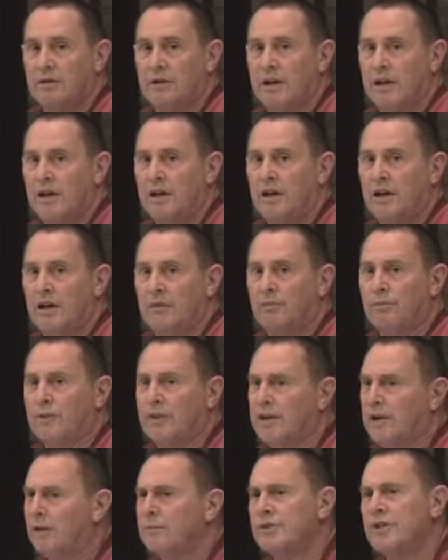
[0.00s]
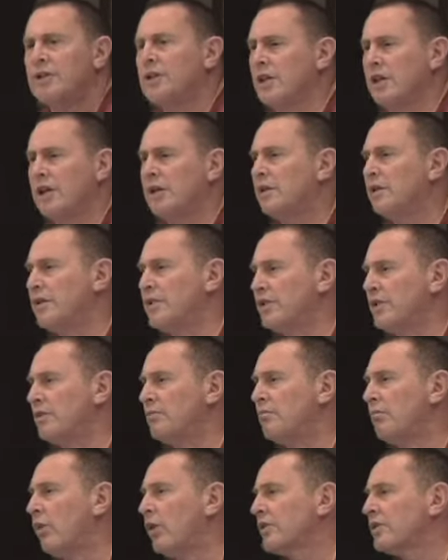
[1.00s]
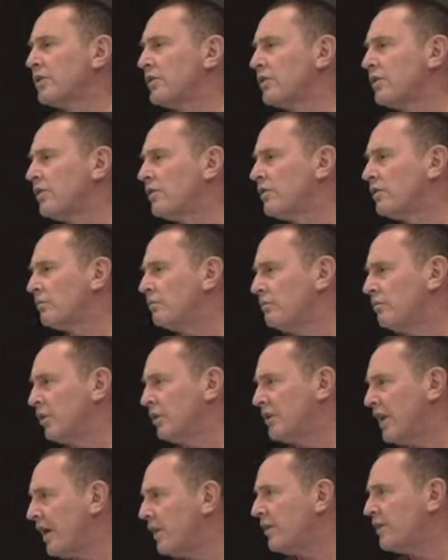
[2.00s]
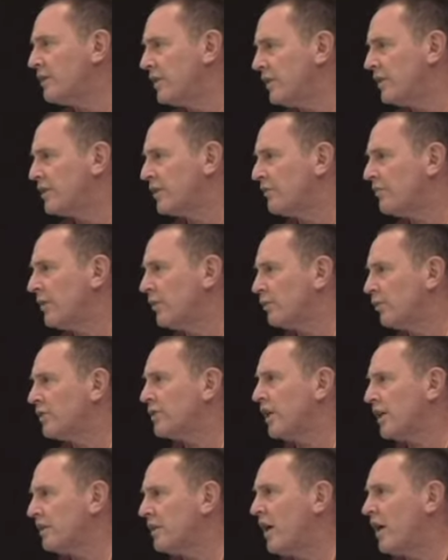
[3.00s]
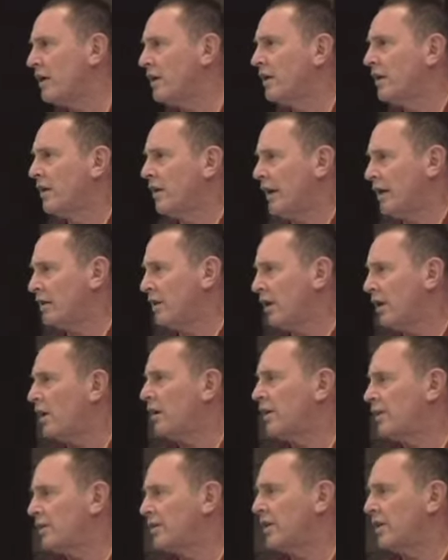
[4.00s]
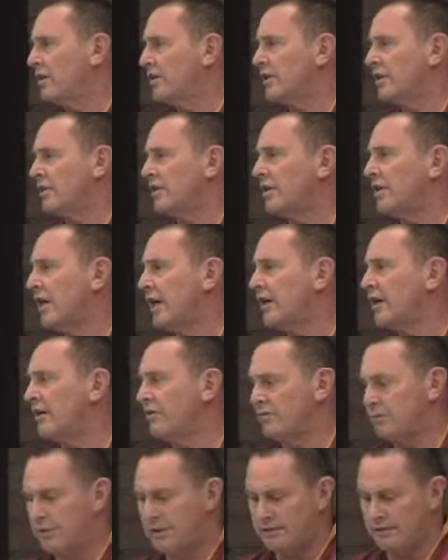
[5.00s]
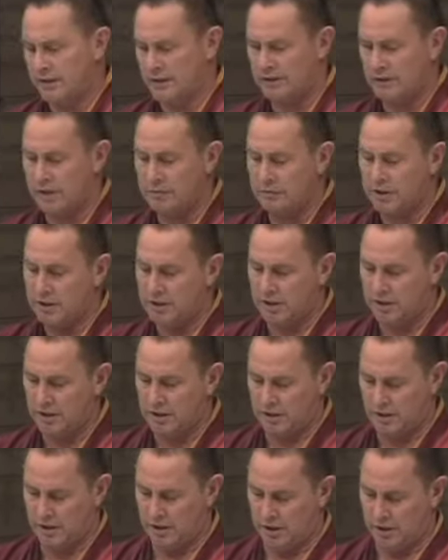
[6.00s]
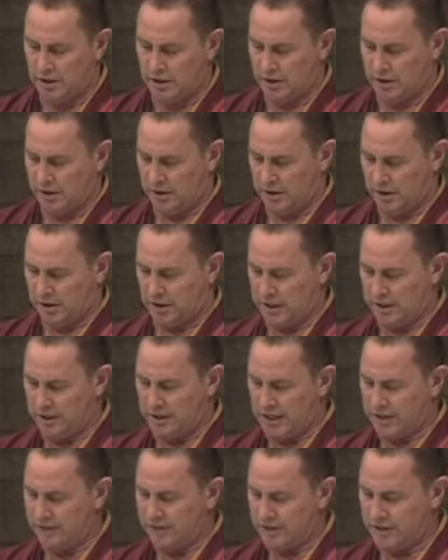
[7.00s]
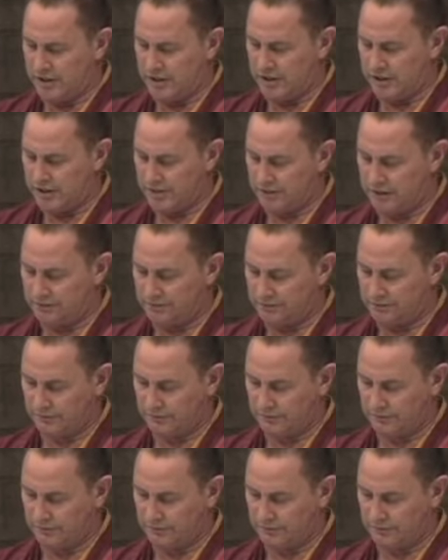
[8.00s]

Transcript: It comes into English in mortality, stuff like words like that. And is just the negative prefix, amrita, the deathlessness.